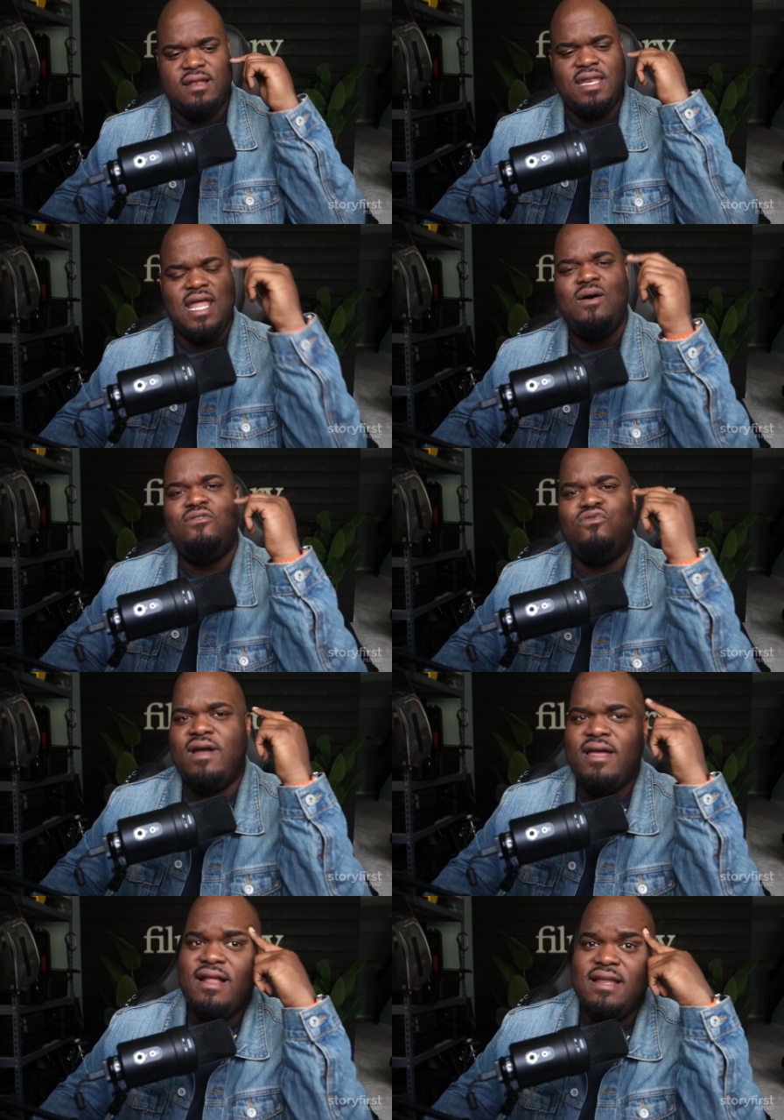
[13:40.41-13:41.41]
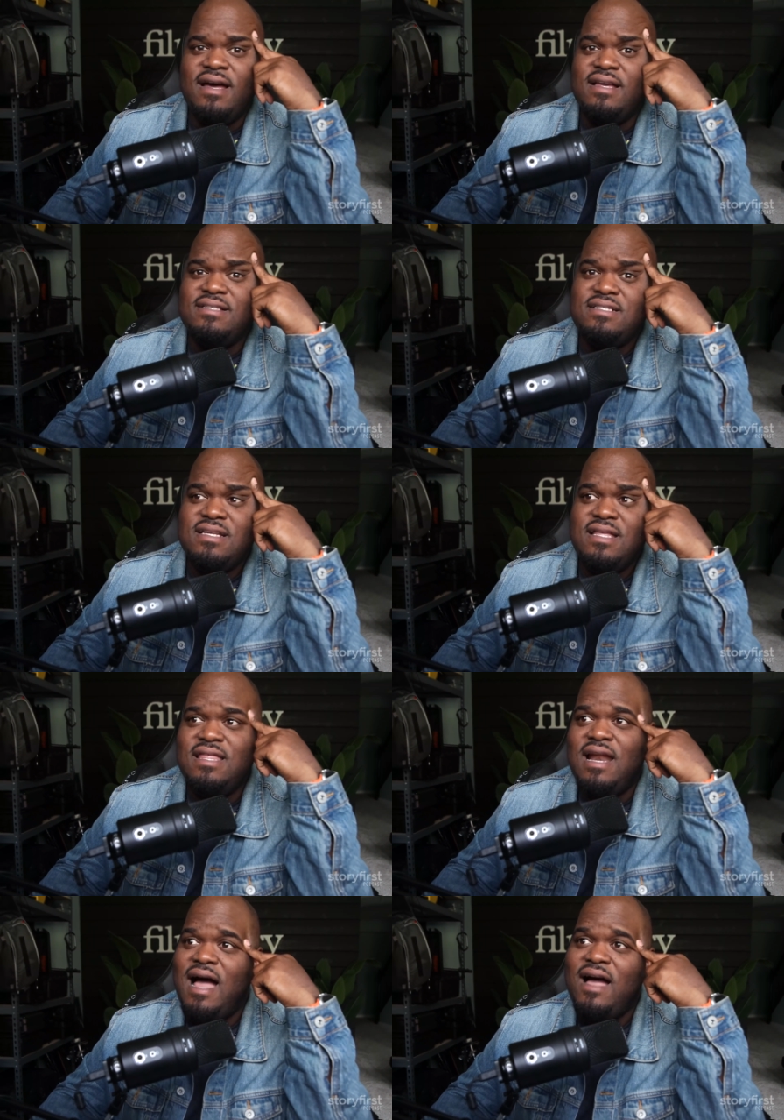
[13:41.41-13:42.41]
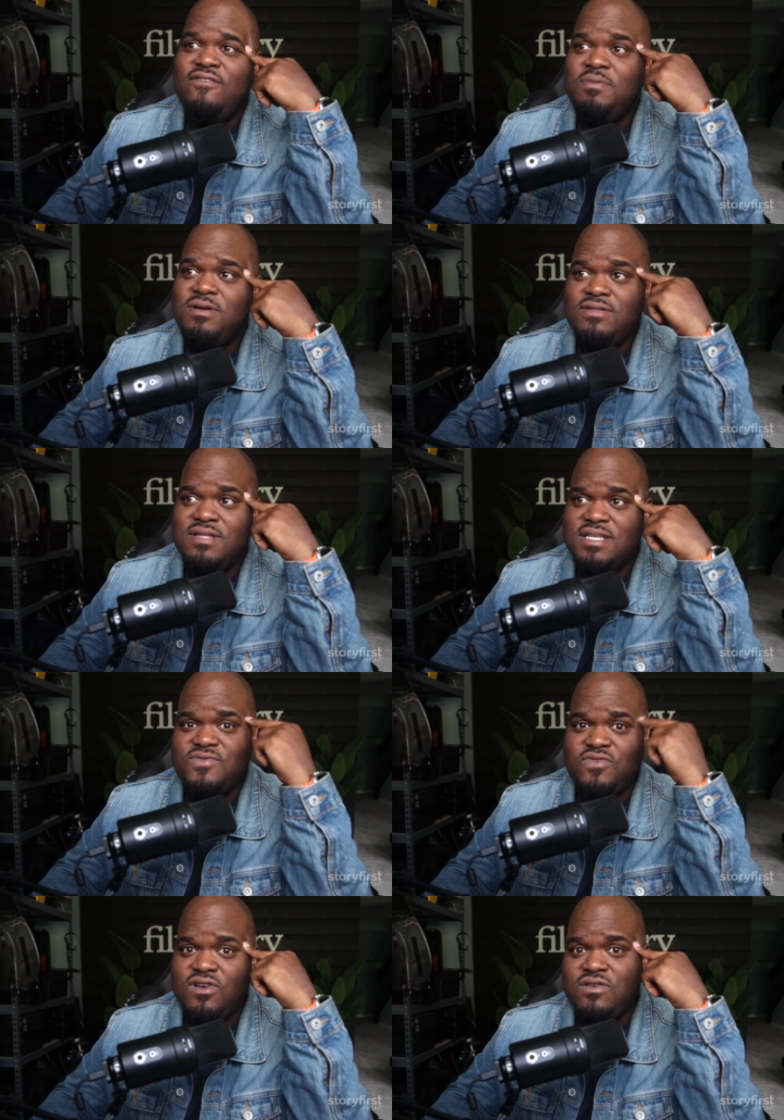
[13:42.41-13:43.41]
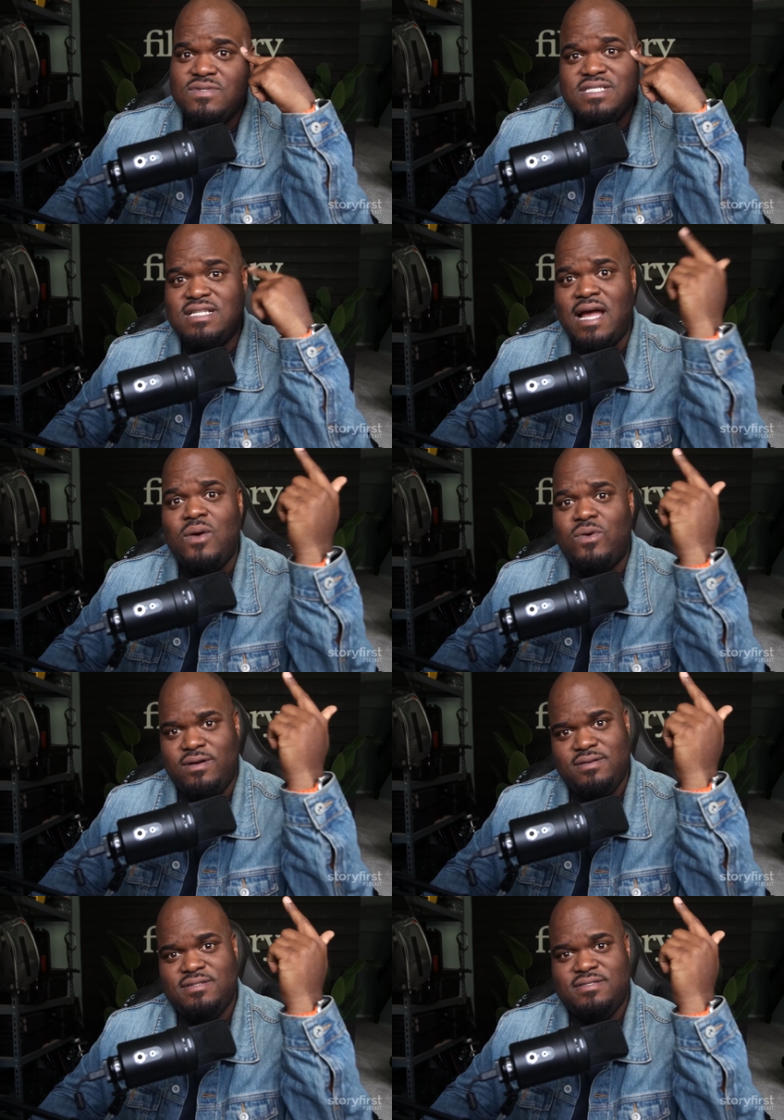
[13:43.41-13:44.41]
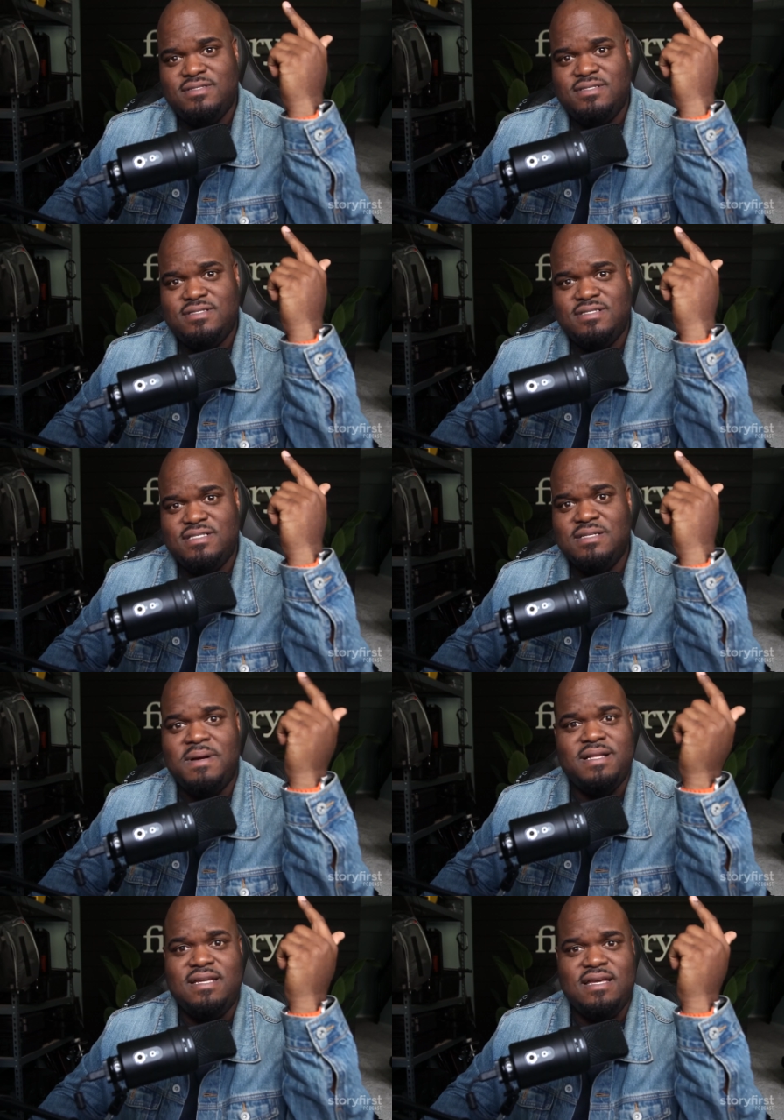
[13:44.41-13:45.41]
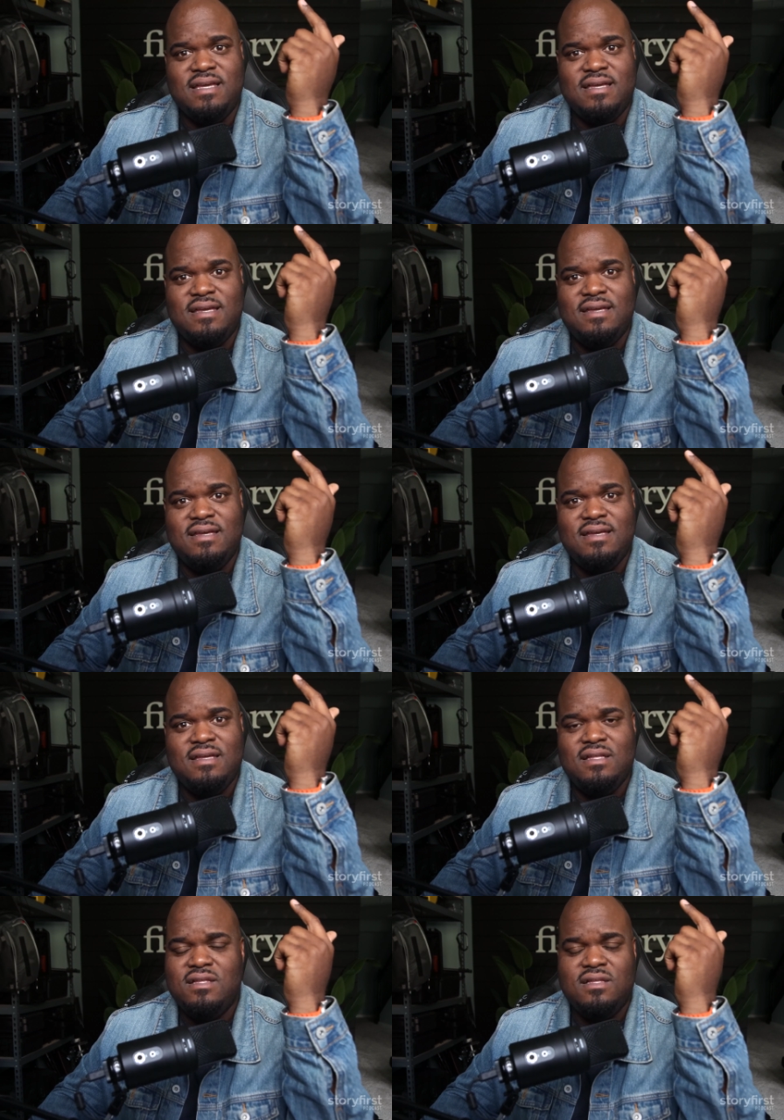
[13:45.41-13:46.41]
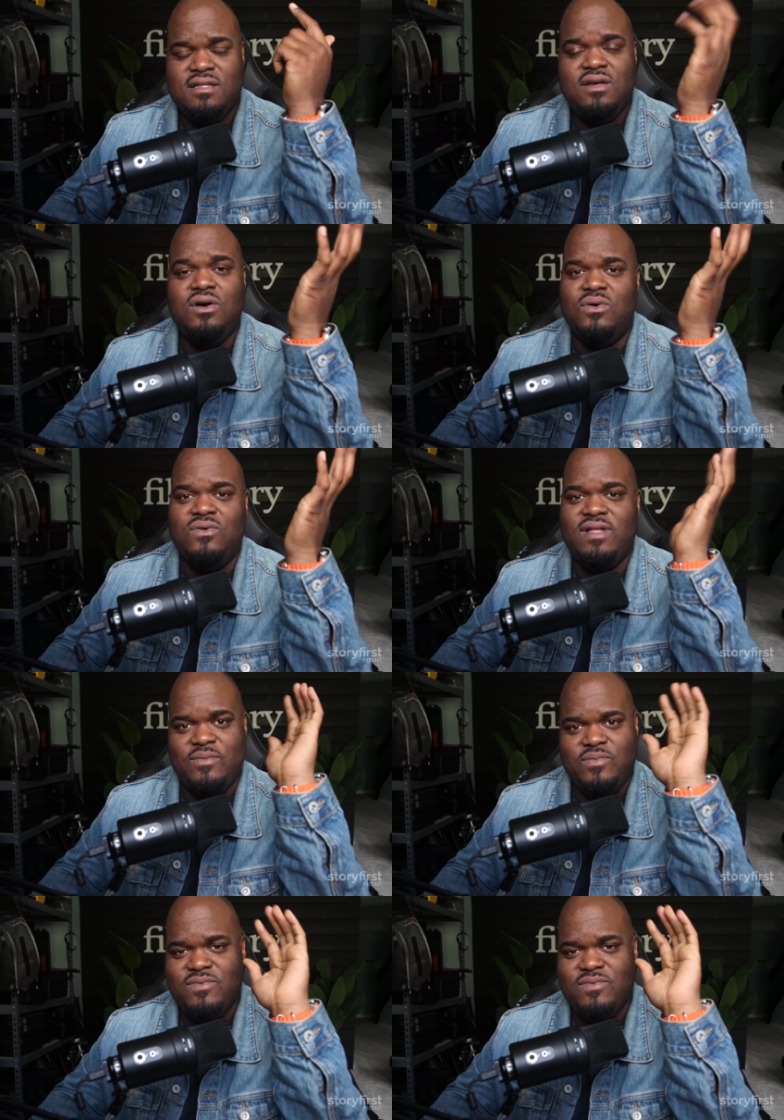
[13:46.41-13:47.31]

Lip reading: Now I've recognized that I've been on this for already an hour in my day. No, like